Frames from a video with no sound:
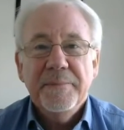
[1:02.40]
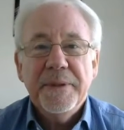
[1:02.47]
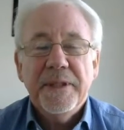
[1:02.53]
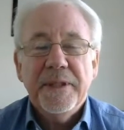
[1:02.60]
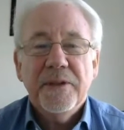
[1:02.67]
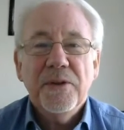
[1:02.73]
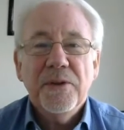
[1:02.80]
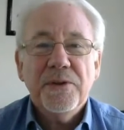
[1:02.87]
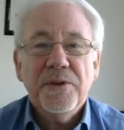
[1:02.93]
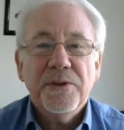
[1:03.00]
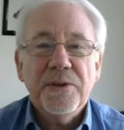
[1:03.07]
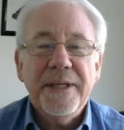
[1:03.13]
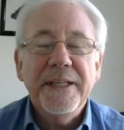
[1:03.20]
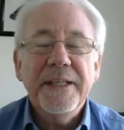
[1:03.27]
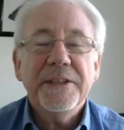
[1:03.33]

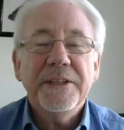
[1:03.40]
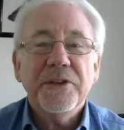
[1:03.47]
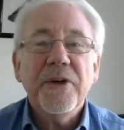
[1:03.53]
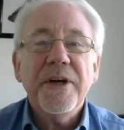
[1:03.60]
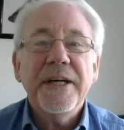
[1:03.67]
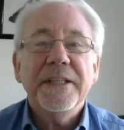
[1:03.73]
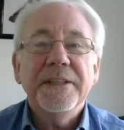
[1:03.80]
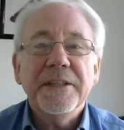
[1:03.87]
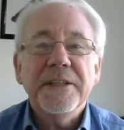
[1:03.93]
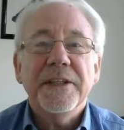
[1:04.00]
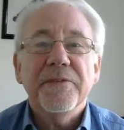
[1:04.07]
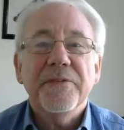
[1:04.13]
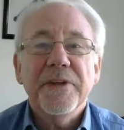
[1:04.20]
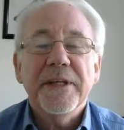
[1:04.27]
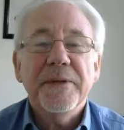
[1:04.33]
because and it's strange isn't
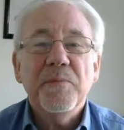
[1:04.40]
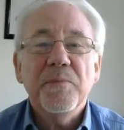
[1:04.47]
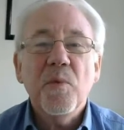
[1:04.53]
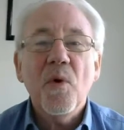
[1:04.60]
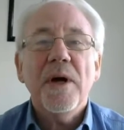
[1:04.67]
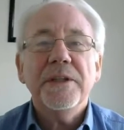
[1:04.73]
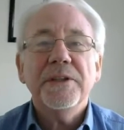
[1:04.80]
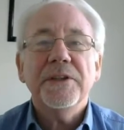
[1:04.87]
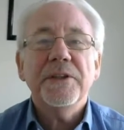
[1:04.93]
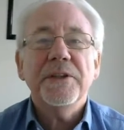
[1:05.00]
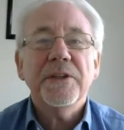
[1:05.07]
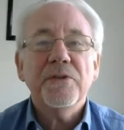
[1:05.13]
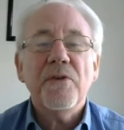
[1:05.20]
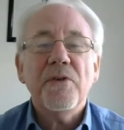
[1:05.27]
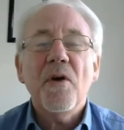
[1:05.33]
it really why should
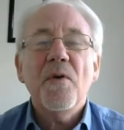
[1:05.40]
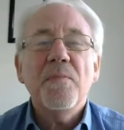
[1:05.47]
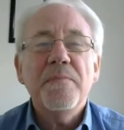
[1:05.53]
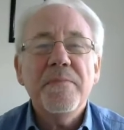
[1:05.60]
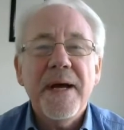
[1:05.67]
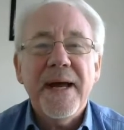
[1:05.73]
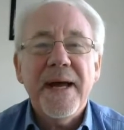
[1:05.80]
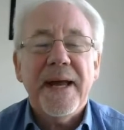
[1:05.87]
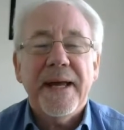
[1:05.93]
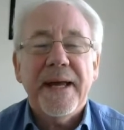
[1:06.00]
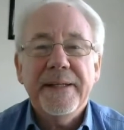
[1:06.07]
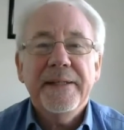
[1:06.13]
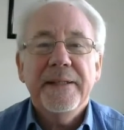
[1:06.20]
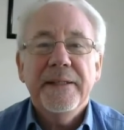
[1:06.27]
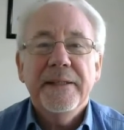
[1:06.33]
a grown man
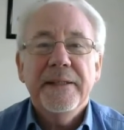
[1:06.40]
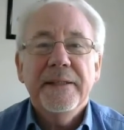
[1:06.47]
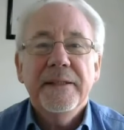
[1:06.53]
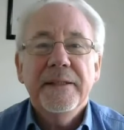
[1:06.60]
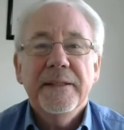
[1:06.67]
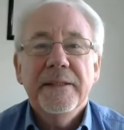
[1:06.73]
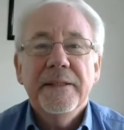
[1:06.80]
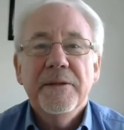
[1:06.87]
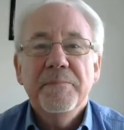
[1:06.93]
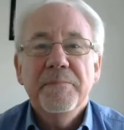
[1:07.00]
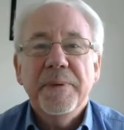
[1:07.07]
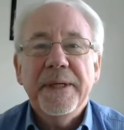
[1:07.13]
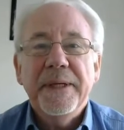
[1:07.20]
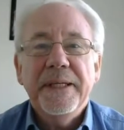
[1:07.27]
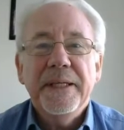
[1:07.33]

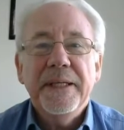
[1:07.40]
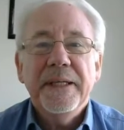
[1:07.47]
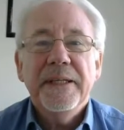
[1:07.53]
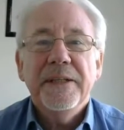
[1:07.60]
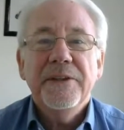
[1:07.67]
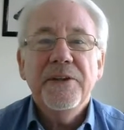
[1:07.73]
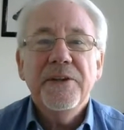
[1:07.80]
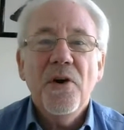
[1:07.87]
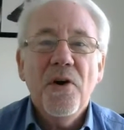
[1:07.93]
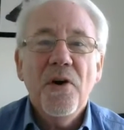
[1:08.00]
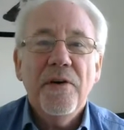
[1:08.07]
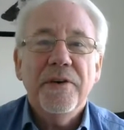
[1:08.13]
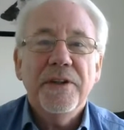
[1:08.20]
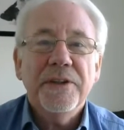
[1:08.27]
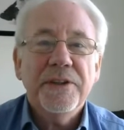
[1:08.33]
be
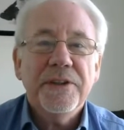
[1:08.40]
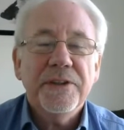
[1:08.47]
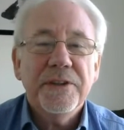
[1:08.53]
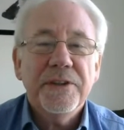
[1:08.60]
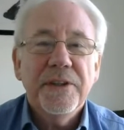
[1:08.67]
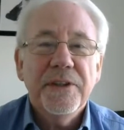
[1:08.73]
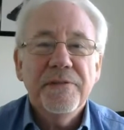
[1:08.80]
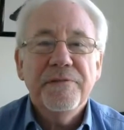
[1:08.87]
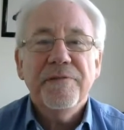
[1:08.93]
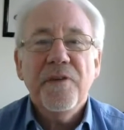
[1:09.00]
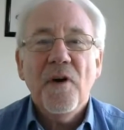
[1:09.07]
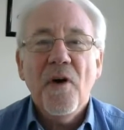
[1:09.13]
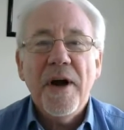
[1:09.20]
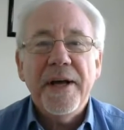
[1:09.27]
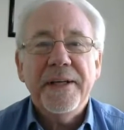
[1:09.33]
nervous and
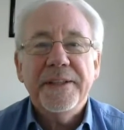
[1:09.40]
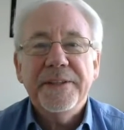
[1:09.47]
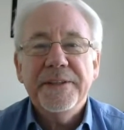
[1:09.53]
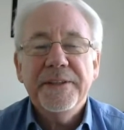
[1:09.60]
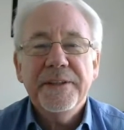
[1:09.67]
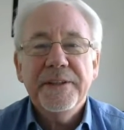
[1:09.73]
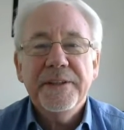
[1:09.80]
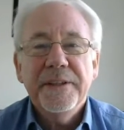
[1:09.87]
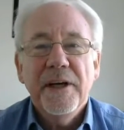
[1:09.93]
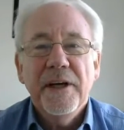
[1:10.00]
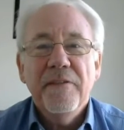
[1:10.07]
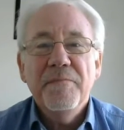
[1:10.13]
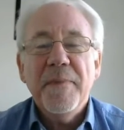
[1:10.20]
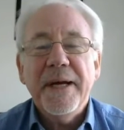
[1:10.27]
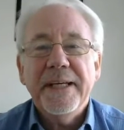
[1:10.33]
frightened
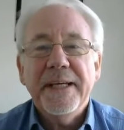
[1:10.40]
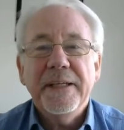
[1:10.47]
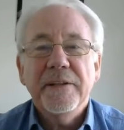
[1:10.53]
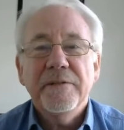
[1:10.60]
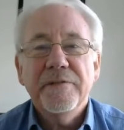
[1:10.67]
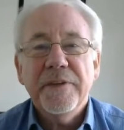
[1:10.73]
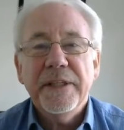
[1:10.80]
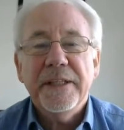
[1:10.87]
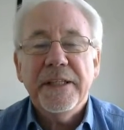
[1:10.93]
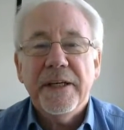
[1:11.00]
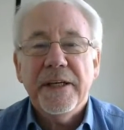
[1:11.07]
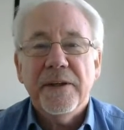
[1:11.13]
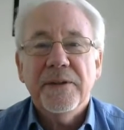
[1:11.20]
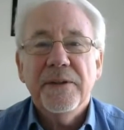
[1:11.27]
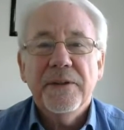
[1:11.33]
of making a
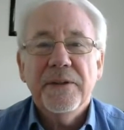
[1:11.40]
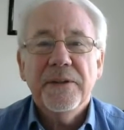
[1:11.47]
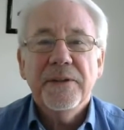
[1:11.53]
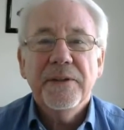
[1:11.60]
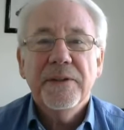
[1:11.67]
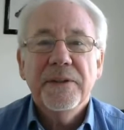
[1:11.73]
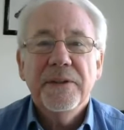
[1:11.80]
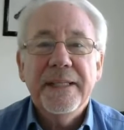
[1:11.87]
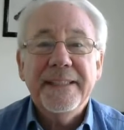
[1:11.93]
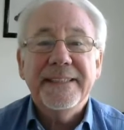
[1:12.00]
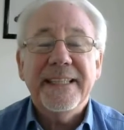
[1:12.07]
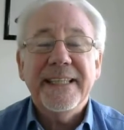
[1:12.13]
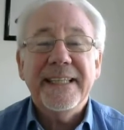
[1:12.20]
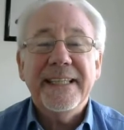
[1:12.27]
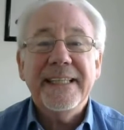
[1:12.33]
video?
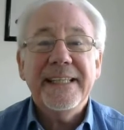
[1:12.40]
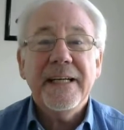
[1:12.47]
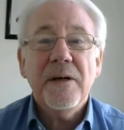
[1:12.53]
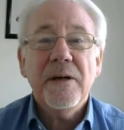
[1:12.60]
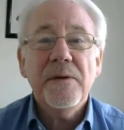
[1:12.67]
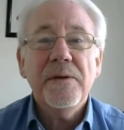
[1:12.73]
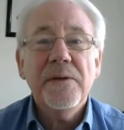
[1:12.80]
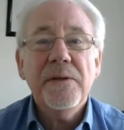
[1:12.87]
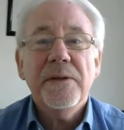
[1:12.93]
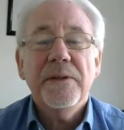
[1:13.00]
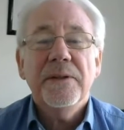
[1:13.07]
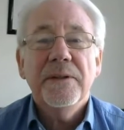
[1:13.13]
Is it ego?